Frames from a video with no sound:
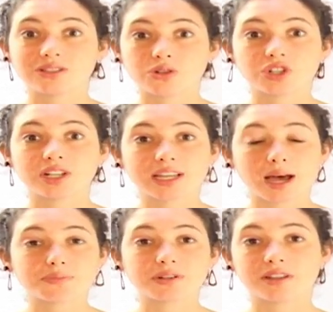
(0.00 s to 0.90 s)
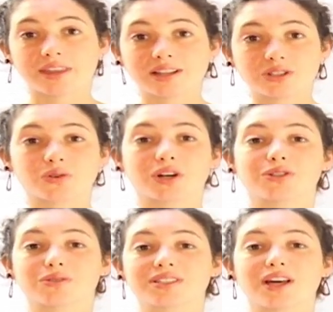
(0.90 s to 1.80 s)
So she had kept that story
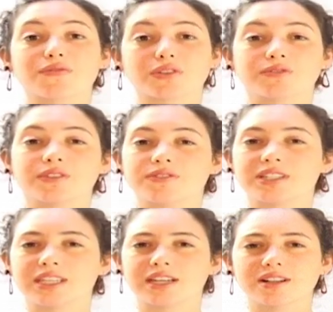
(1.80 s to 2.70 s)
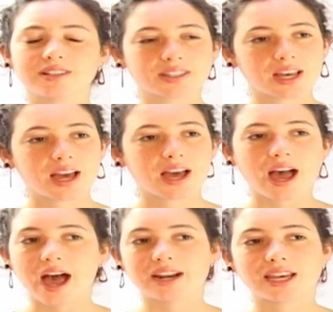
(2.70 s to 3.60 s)
to herself for 50 years.
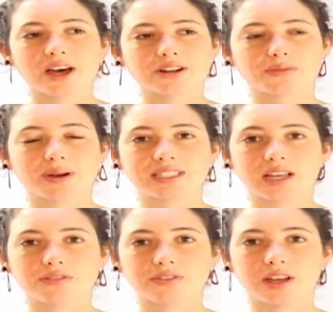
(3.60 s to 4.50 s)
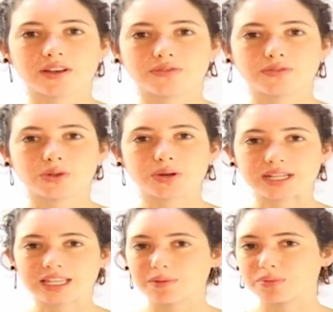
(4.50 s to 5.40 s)
And I thought to myself, if you
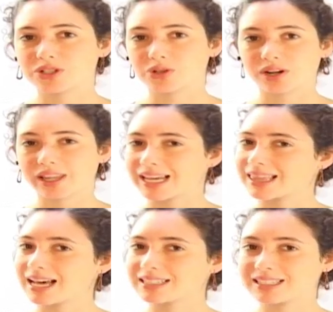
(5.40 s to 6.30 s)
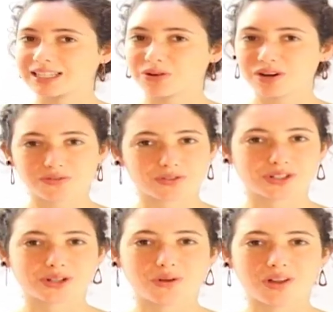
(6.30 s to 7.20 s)
can keep a story like that secret for
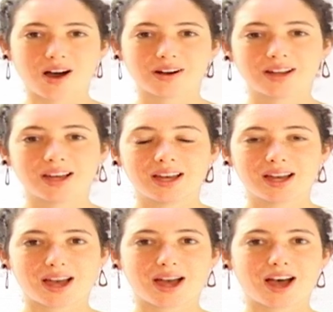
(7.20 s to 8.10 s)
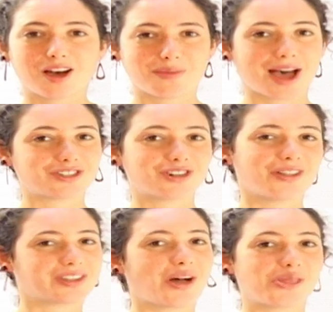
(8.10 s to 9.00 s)
so long, imagine
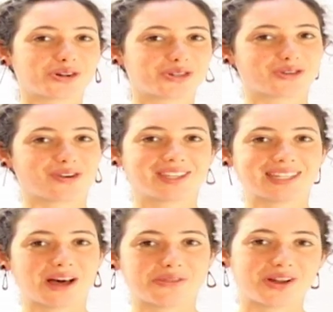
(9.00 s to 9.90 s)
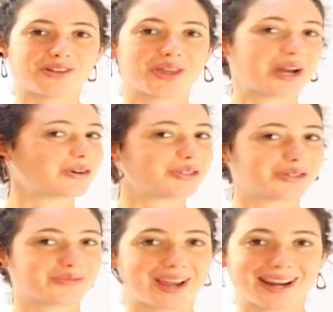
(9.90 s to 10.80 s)
all the other stories out there that are
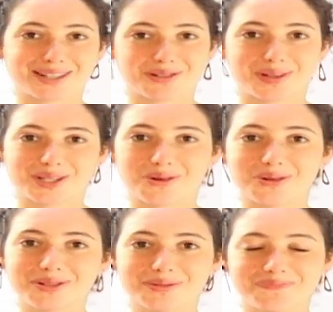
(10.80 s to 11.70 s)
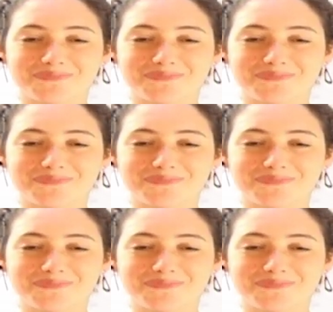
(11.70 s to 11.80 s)
just waiting to be told.